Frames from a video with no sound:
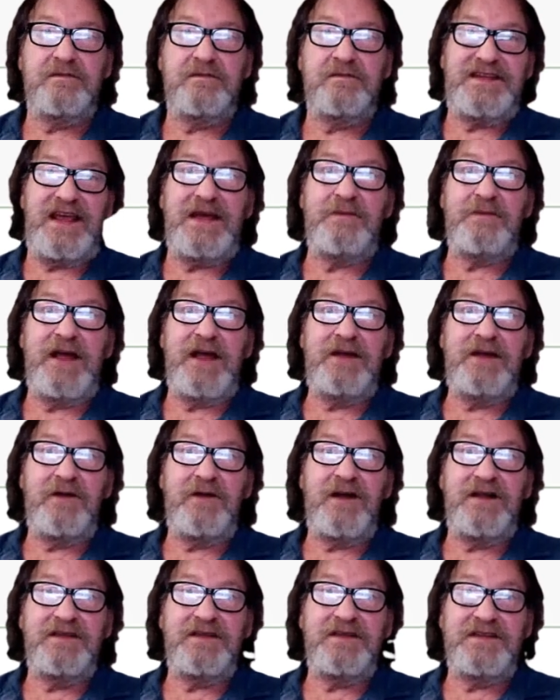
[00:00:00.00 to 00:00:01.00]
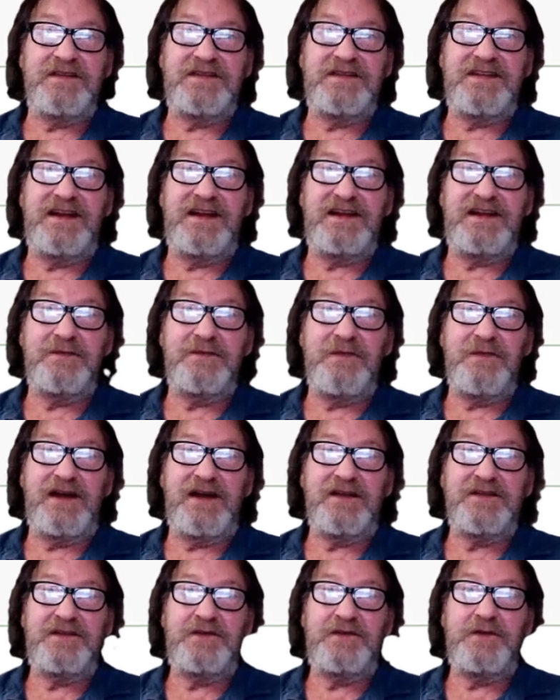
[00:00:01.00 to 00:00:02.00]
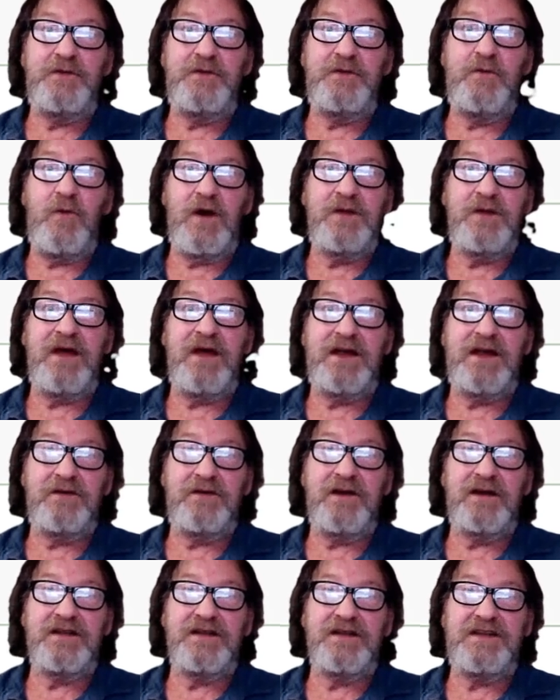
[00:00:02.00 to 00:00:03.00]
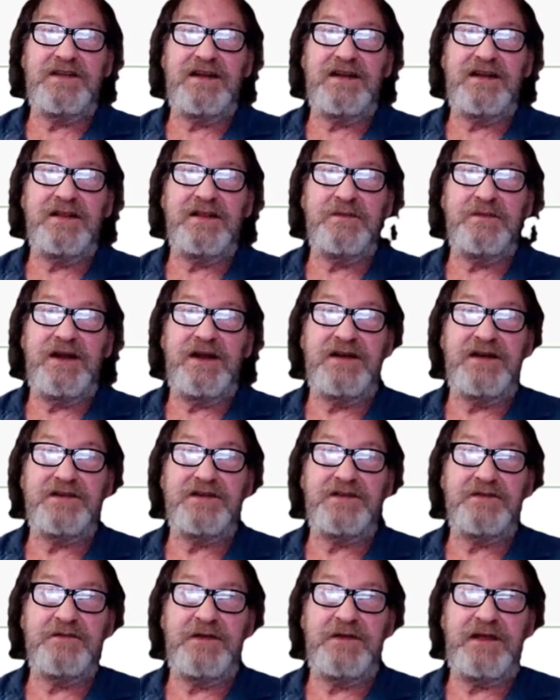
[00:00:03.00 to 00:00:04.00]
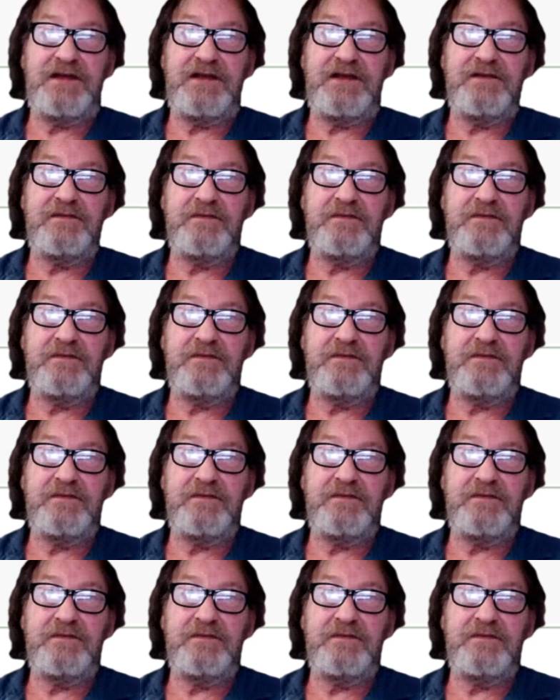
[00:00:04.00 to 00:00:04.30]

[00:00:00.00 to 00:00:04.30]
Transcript: 10 microns is 10 to the minus 2. 1 micron is 10 to the minus 3.